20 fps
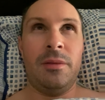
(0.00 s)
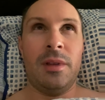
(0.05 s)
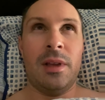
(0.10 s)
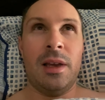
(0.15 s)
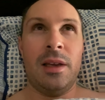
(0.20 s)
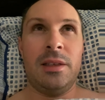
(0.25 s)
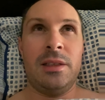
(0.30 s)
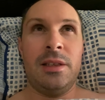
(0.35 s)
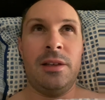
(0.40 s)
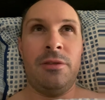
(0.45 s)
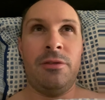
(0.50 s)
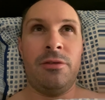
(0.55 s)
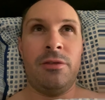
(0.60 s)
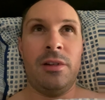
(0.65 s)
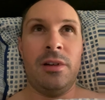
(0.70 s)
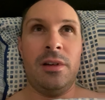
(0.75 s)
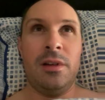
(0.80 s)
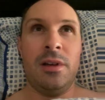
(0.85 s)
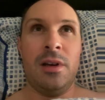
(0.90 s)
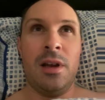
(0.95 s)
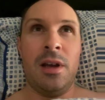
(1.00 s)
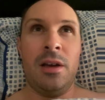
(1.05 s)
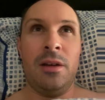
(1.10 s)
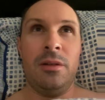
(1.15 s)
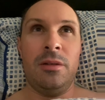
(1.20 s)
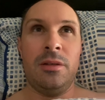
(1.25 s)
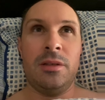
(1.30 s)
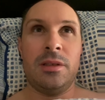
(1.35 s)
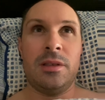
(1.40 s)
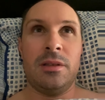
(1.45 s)
like different
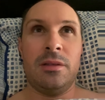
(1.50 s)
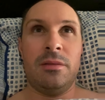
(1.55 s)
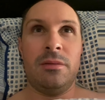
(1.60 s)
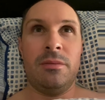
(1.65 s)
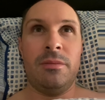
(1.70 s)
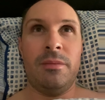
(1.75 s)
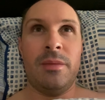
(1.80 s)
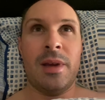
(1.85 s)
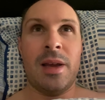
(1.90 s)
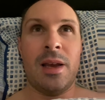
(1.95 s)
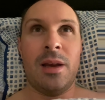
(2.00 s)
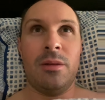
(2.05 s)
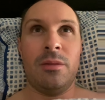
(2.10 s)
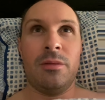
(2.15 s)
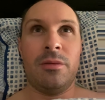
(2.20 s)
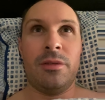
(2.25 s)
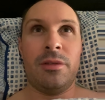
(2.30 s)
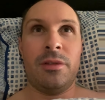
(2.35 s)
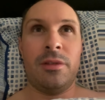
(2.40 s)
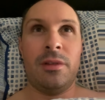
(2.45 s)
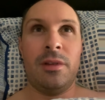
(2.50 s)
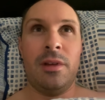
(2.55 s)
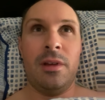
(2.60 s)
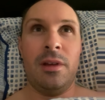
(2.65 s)
nose and mouth